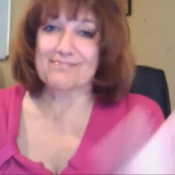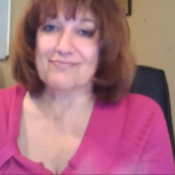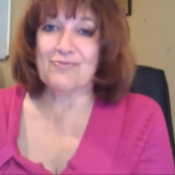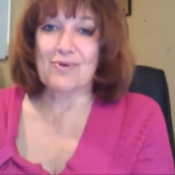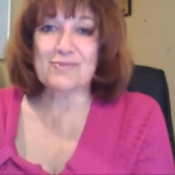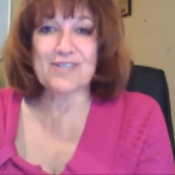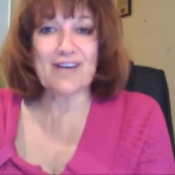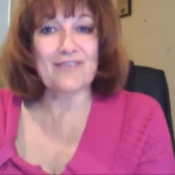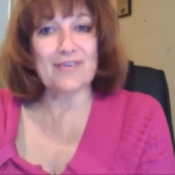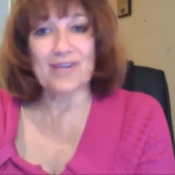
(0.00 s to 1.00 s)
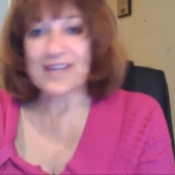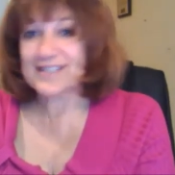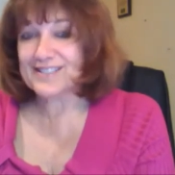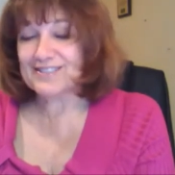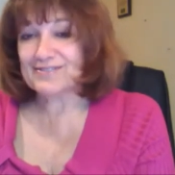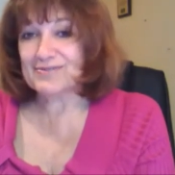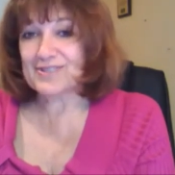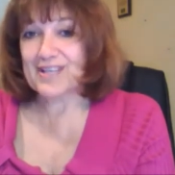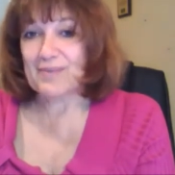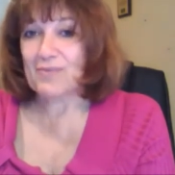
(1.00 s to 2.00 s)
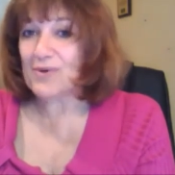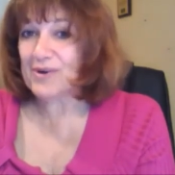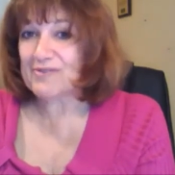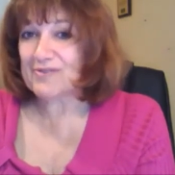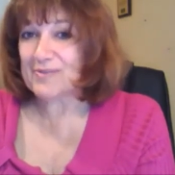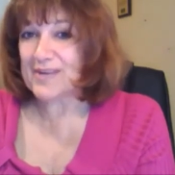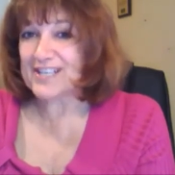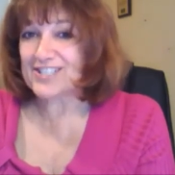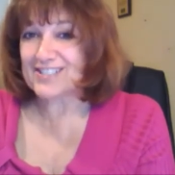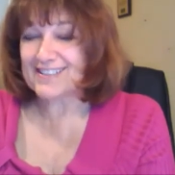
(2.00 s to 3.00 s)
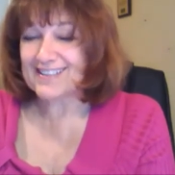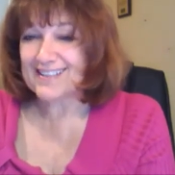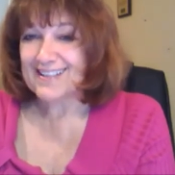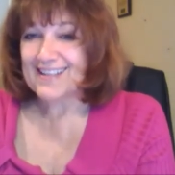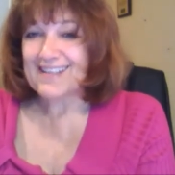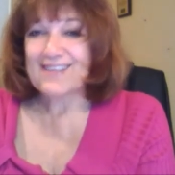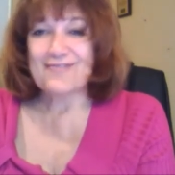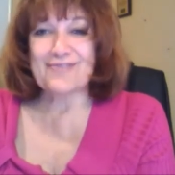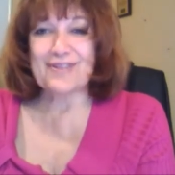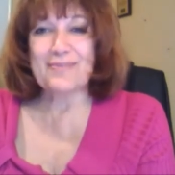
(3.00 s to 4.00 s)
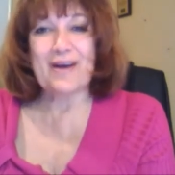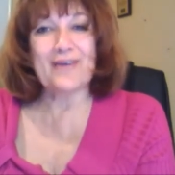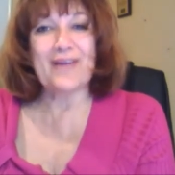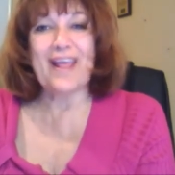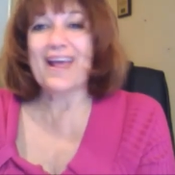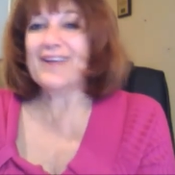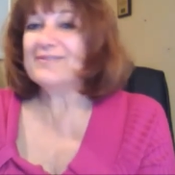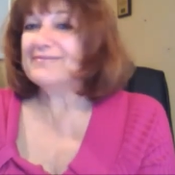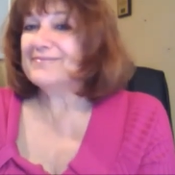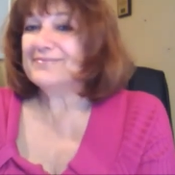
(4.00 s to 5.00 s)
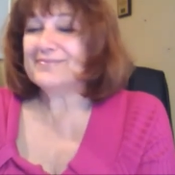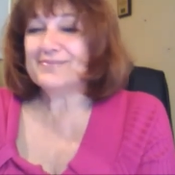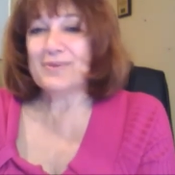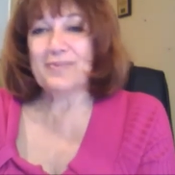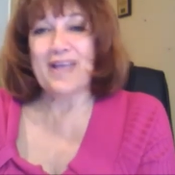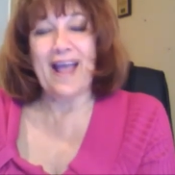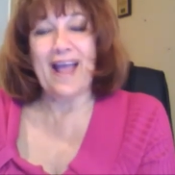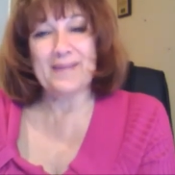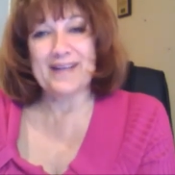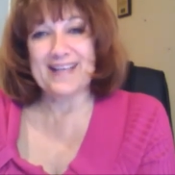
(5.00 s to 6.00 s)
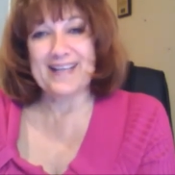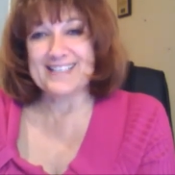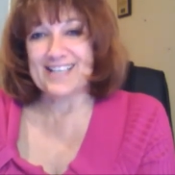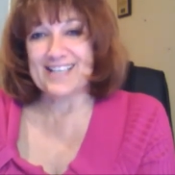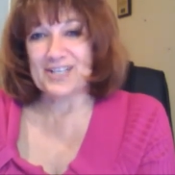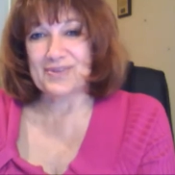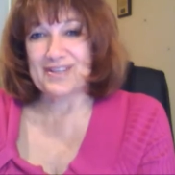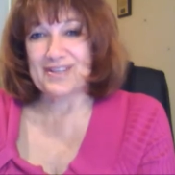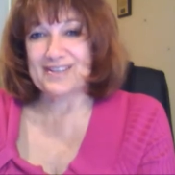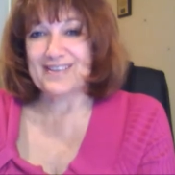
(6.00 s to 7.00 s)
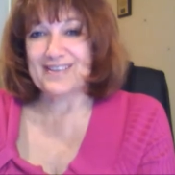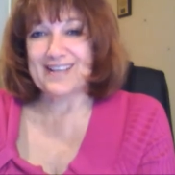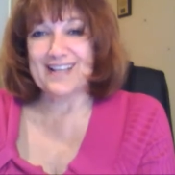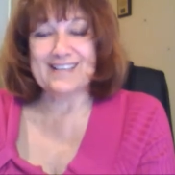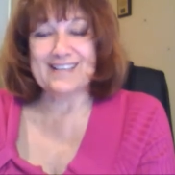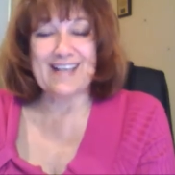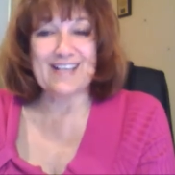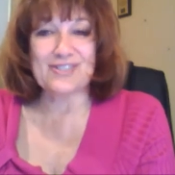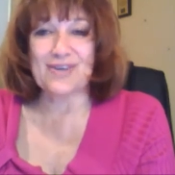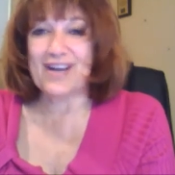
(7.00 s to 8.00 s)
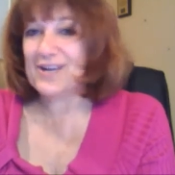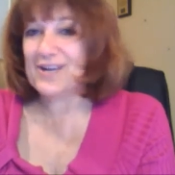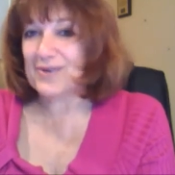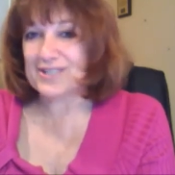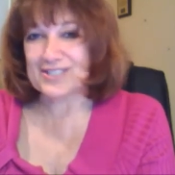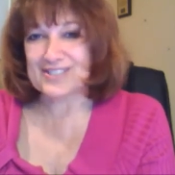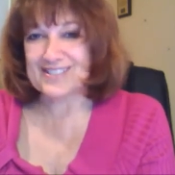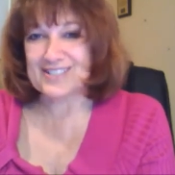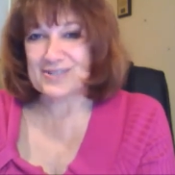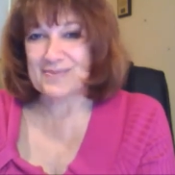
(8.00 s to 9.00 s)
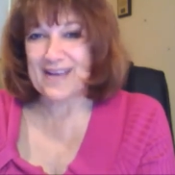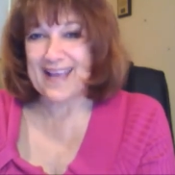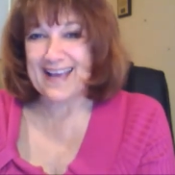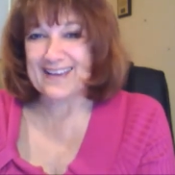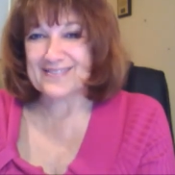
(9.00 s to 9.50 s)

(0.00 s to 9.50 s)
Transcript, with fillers: forms there if you'd like to get more information, fill them out and we'll be happy to get in touch with you and answer any questions that you may have.